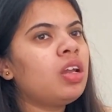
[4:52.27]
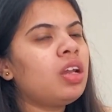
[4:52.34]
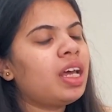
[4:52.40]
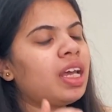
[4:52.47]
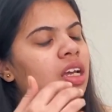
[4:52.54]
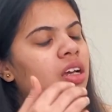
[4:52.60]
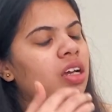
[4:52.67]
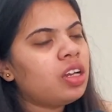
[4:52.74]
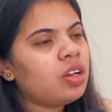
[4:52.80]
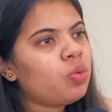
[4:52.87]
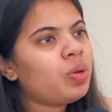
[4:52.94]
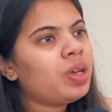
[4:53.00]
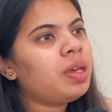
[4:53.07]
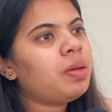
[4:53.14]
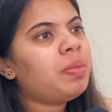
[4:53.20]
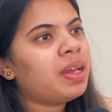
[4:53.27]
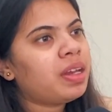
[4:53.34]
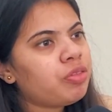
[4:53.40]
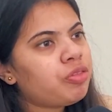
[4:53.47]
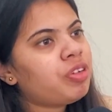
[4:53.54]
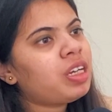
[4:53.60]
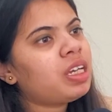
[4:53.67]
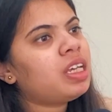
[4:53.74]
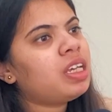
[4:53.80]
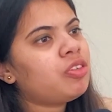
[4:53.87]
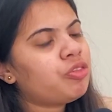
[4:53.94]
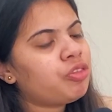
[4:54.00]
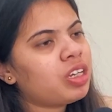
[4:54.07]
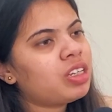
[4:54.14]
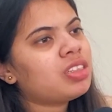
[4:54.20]
like in a way benefiting,
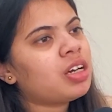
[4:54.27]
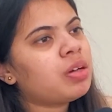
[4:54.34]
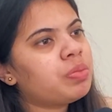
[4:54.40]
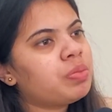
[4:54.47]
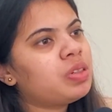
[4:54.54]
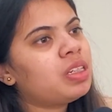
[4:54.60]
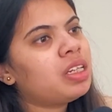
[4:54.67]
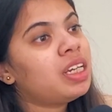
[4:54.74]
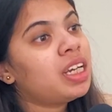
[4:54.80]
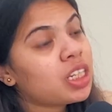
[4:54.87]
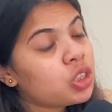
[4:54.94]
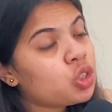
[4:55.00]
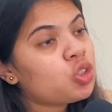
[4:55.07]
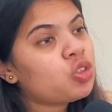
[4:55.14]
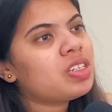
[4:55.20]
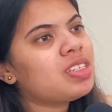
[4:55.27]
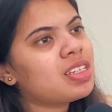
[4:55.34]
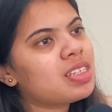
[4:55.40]
for example, industries at